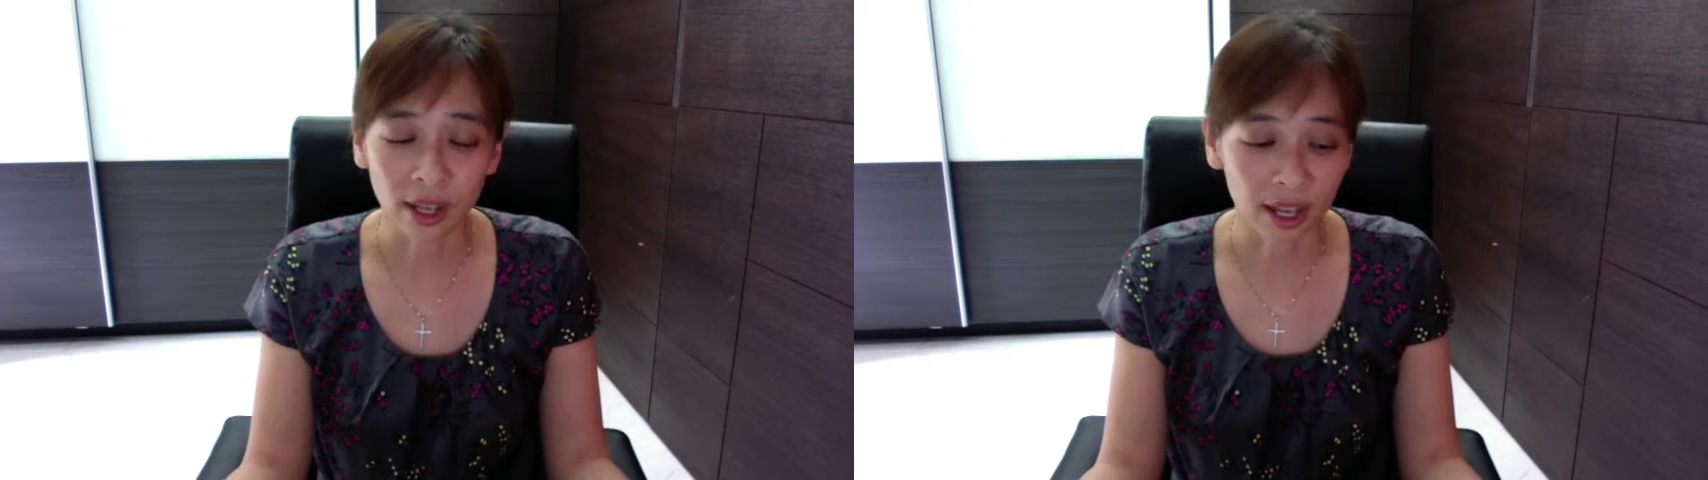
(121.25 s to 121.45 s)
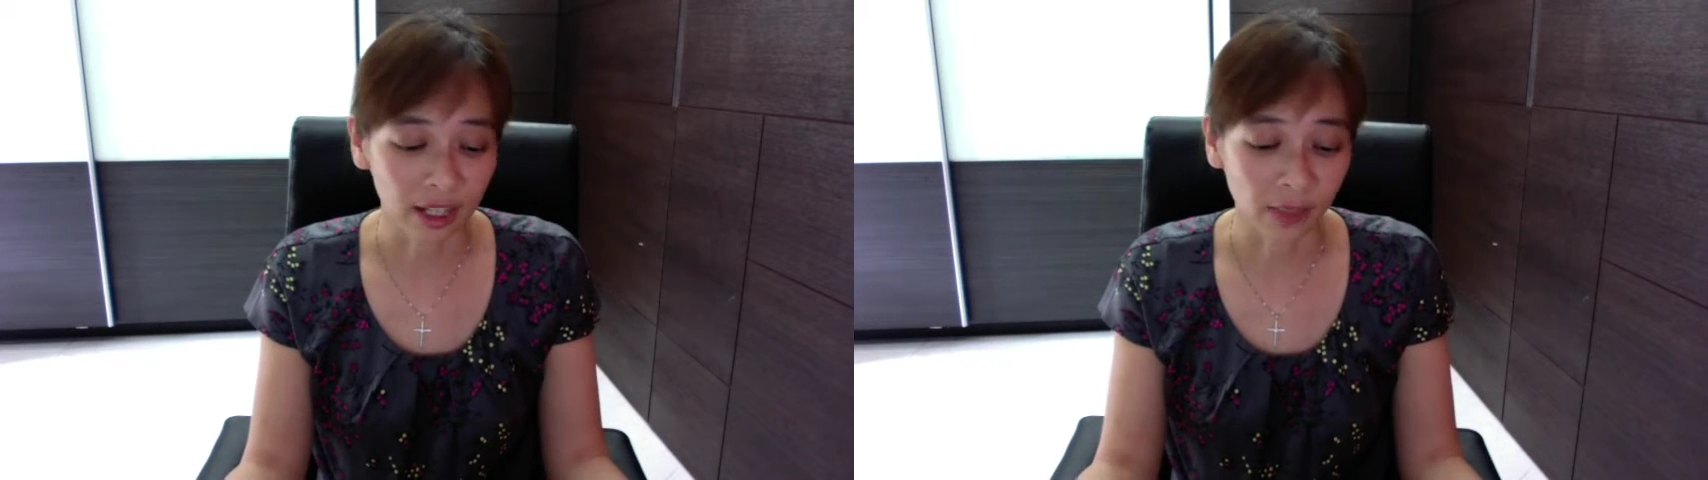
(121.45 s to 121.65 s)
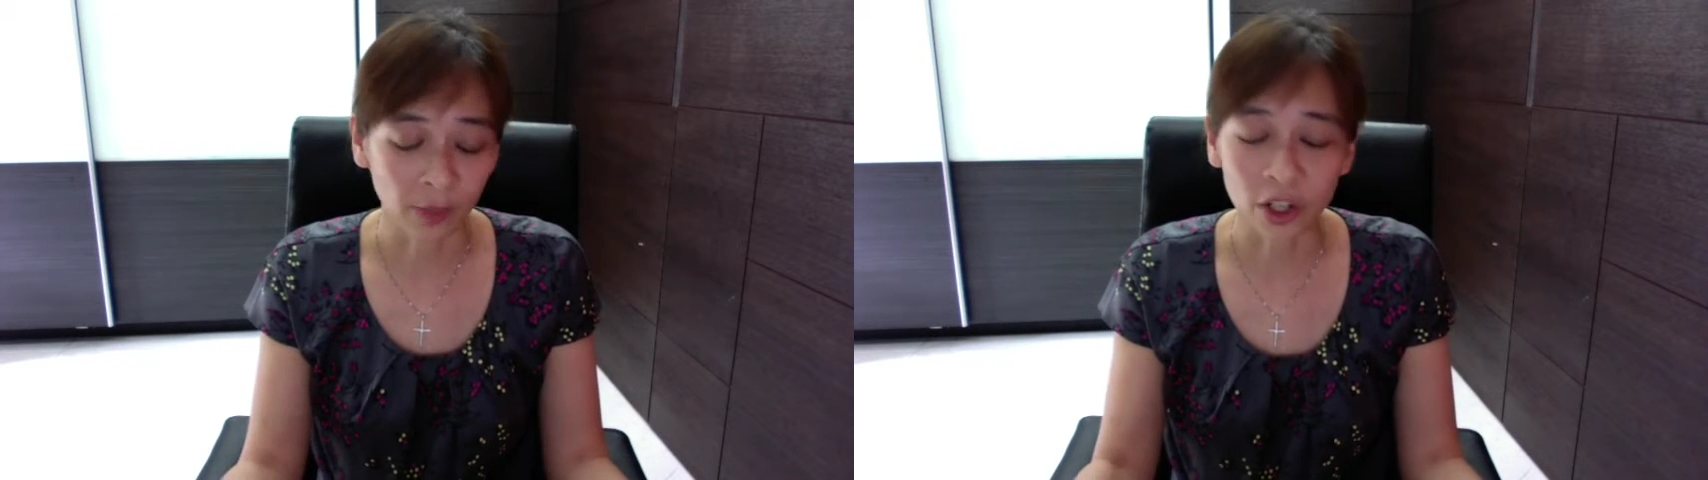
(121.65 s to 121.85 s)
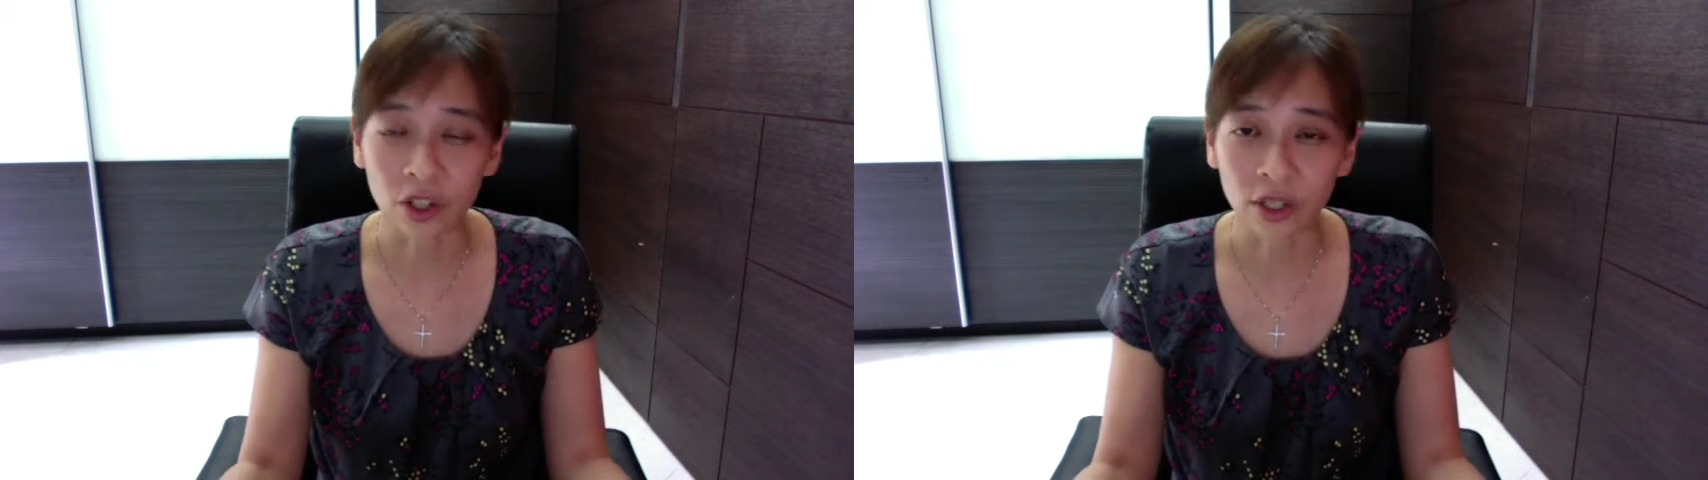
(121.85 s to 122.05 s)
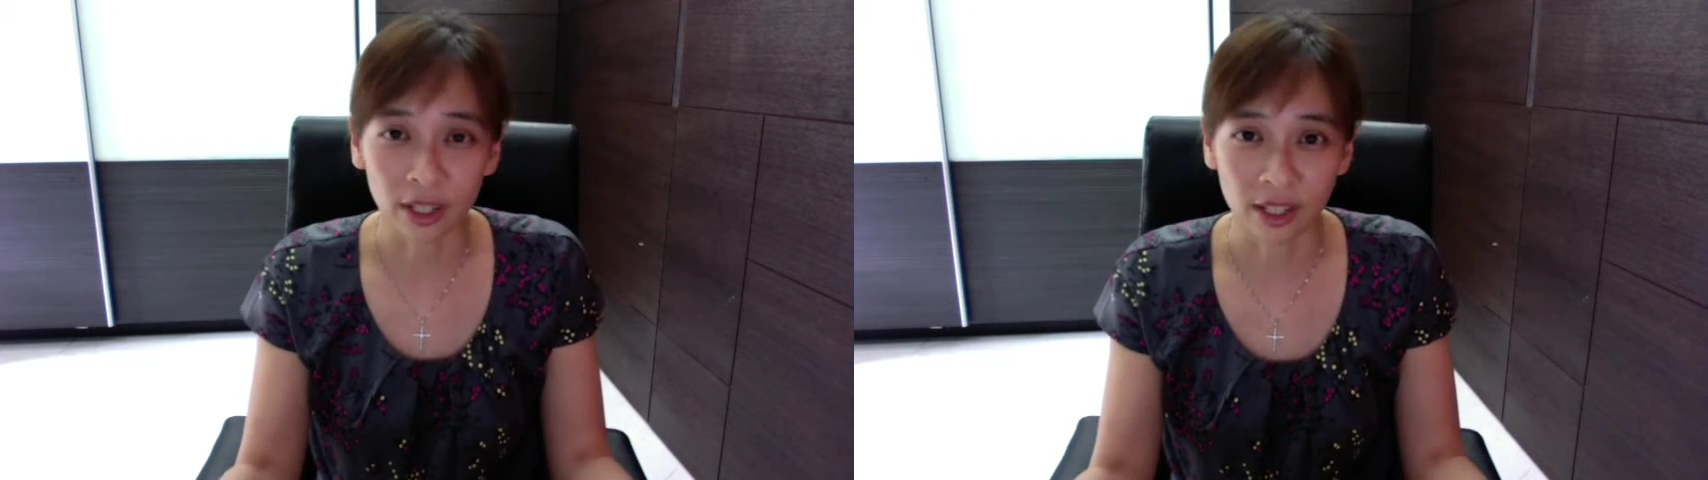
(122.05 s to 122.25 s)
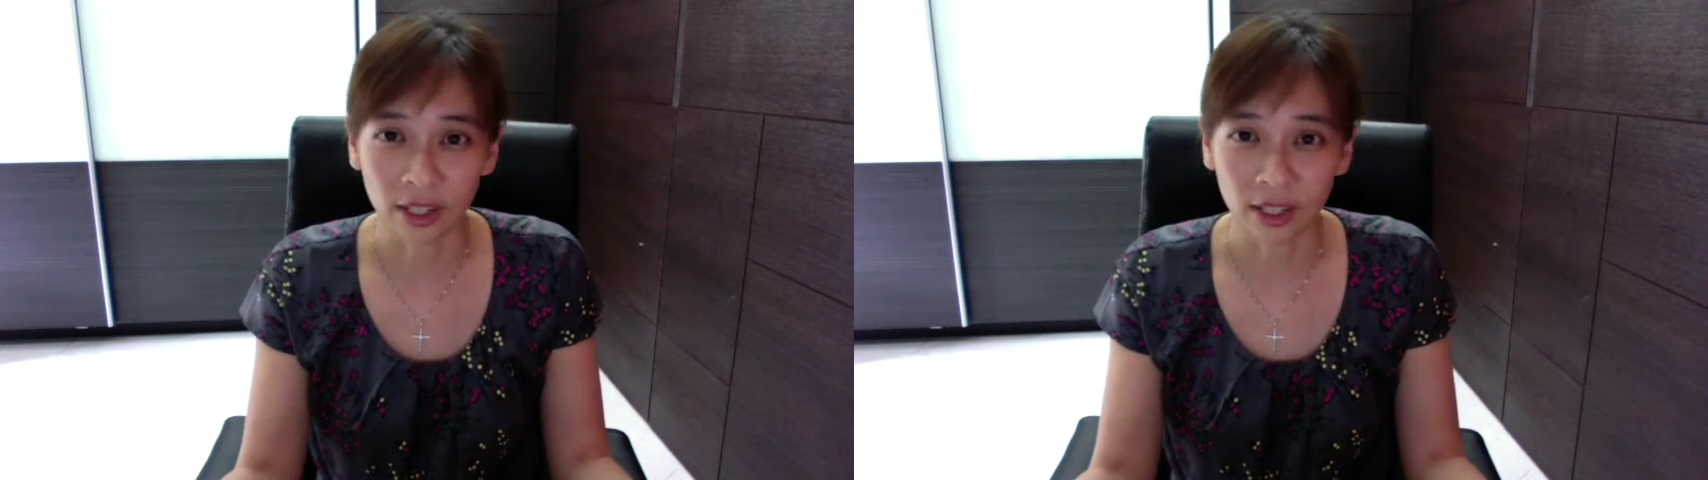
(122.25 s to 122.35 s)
and especially to